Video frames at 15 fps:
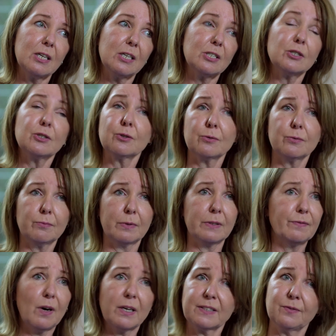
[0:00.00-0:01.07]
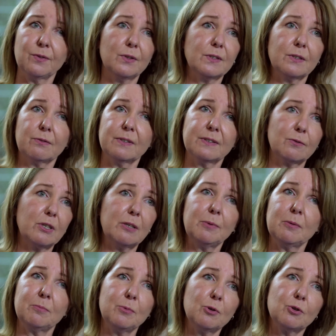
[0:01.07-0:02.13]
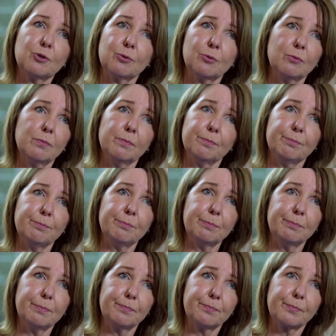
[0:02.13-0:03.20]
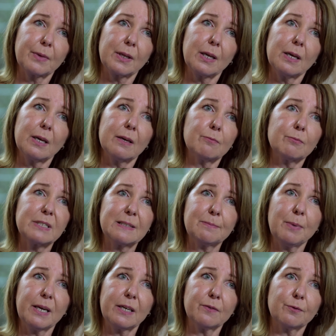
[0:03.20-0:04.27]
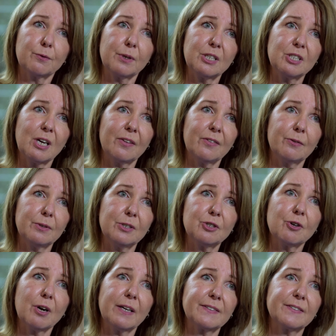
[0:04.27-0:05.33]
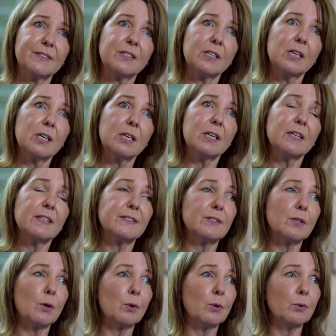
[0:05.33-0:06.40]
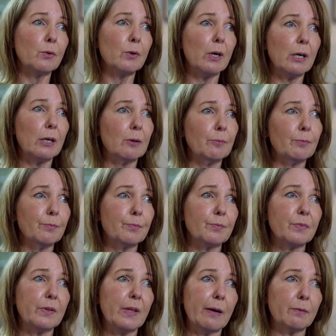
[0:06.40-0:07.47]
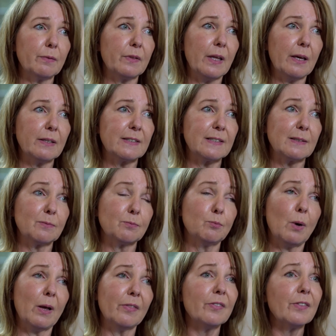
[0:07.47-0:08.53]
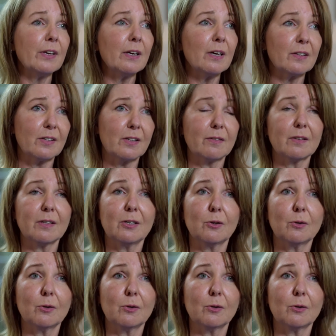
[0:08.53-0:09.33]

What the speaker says: to do the vice versa. It's got to be a mutual respect for each other and trust. So that's one thing. I think,